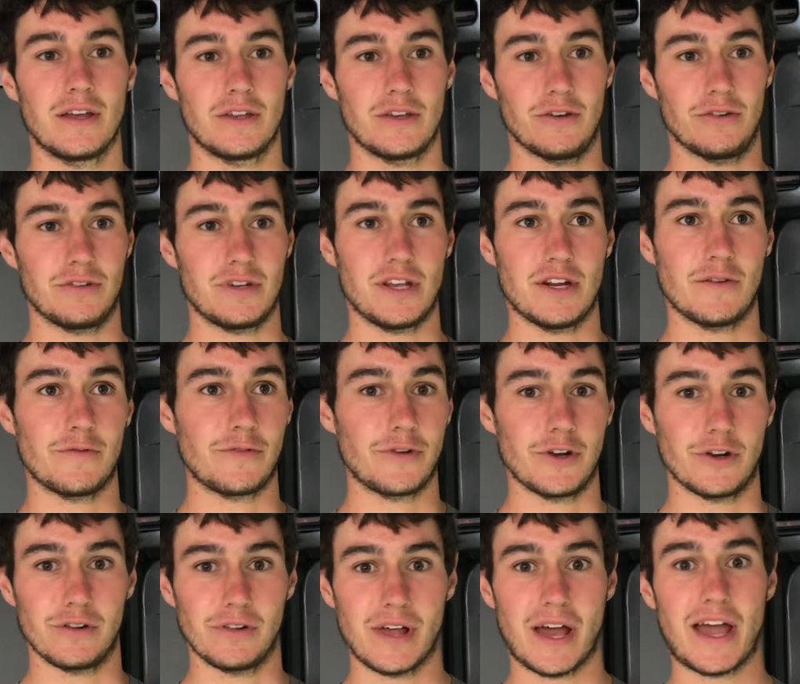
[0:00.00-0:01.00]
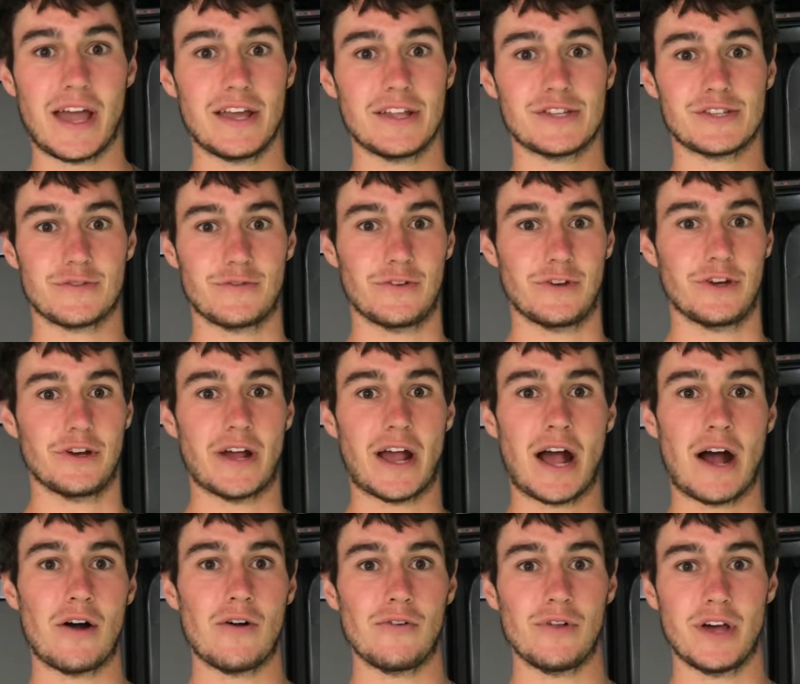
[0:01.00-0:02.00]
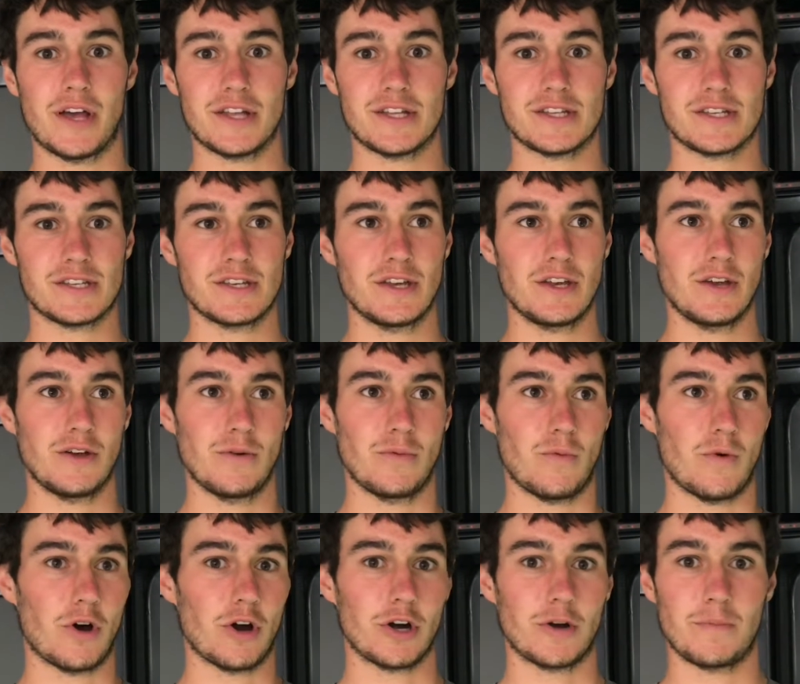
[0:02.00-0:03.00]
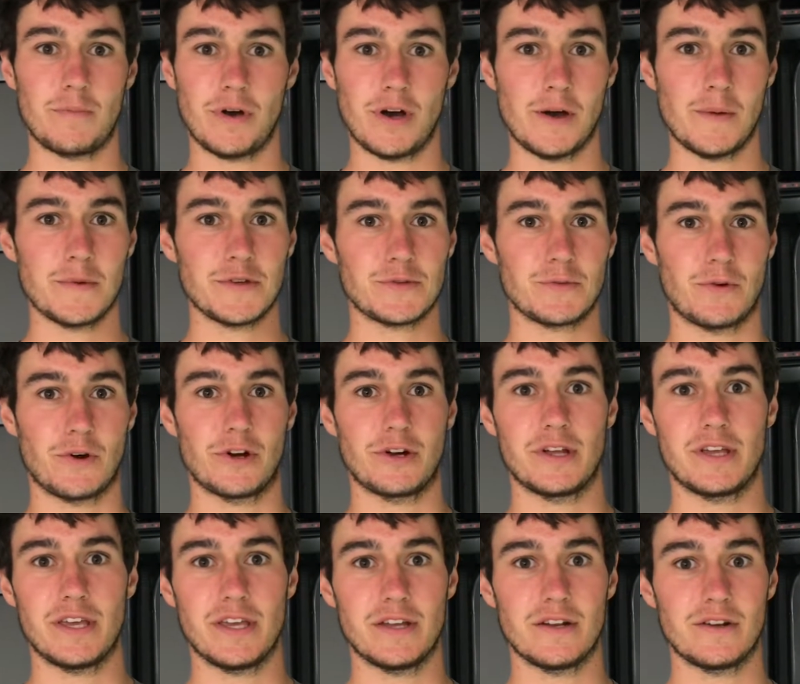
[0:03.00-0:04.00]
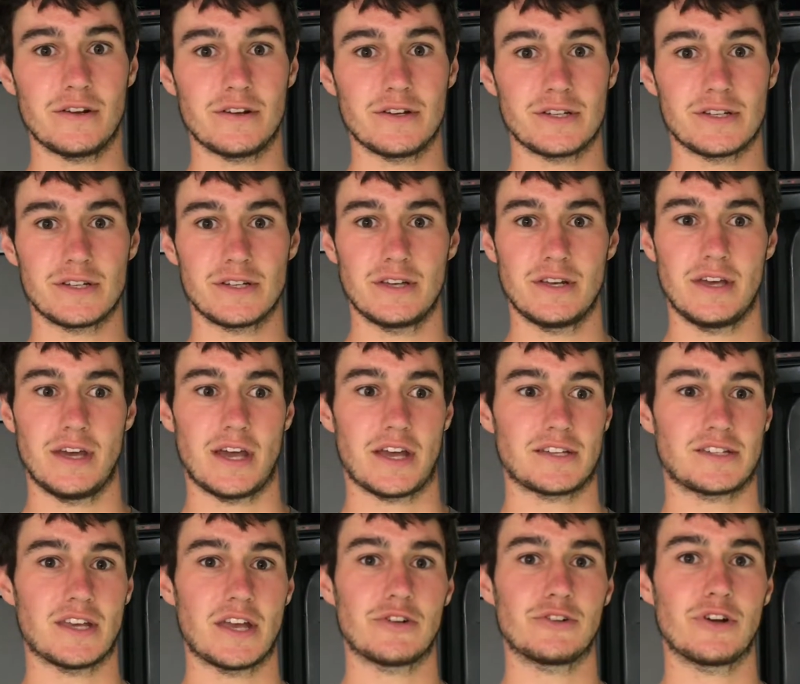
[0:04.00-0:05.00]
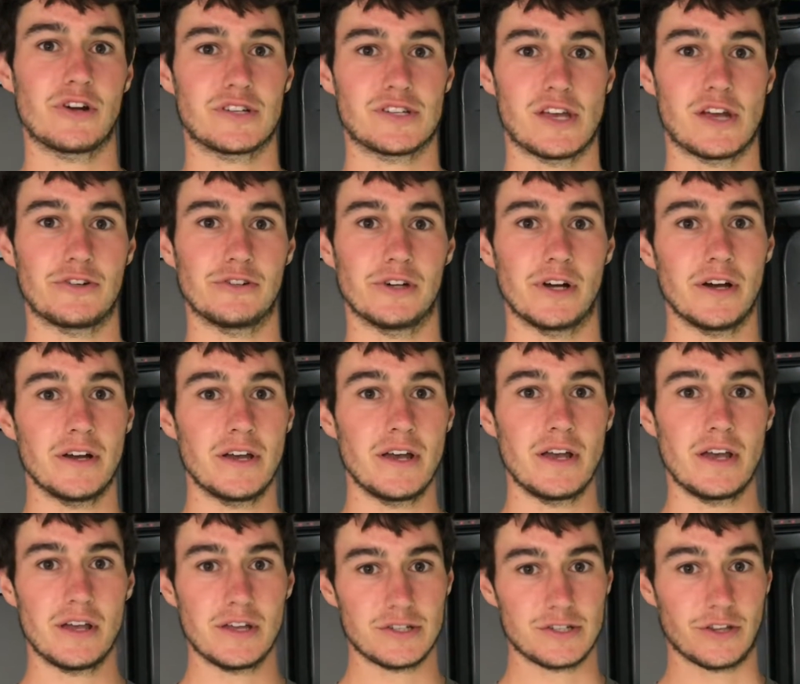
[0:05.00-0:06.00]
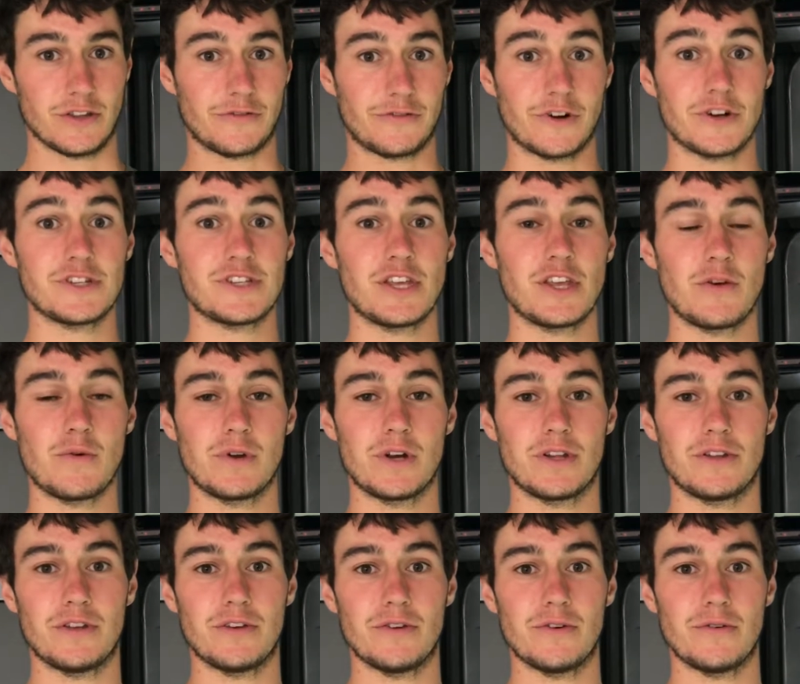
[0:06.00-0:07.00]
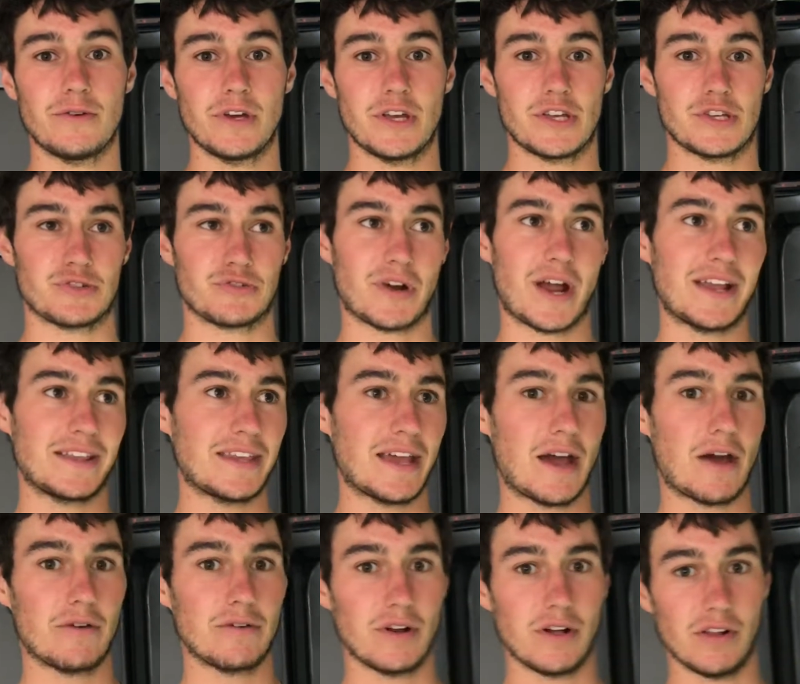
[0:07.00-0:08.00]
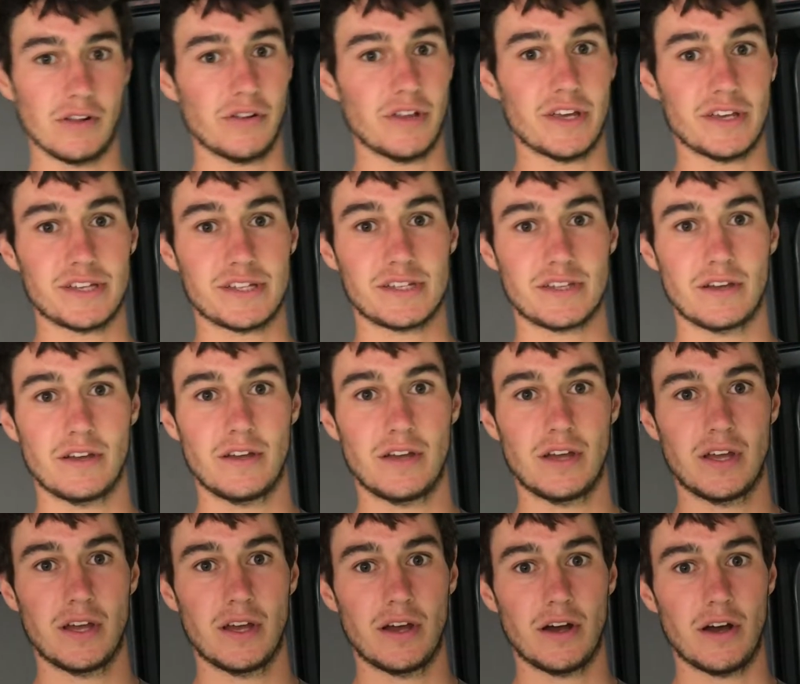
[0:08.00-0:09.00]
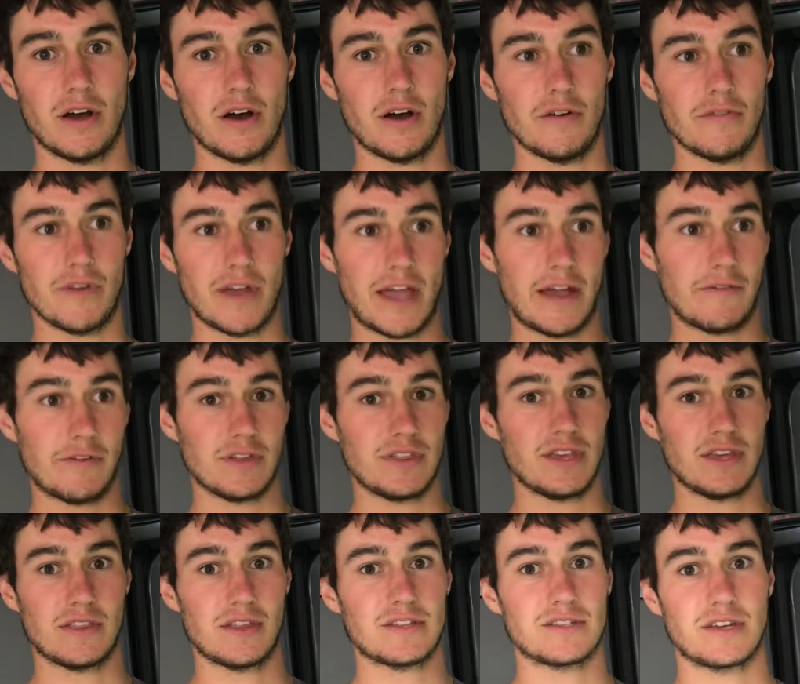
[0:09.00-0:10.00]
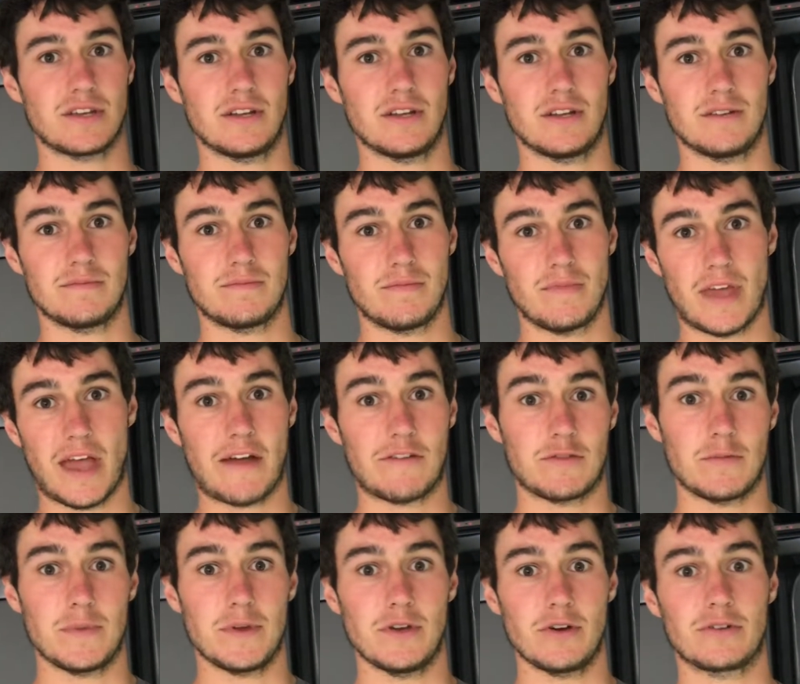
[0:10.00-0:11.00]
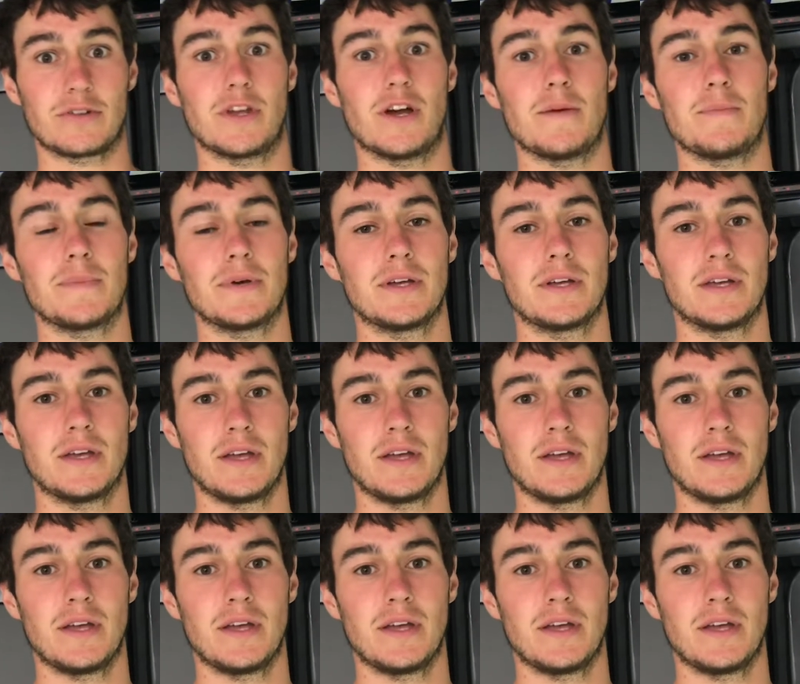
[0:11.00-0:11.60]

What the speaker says: You'll need them for your lights, for your outlets, water pumps, water heaters, etc., etc. So the first thing you want to do is write down a list of everything that's going to have to be hooked up.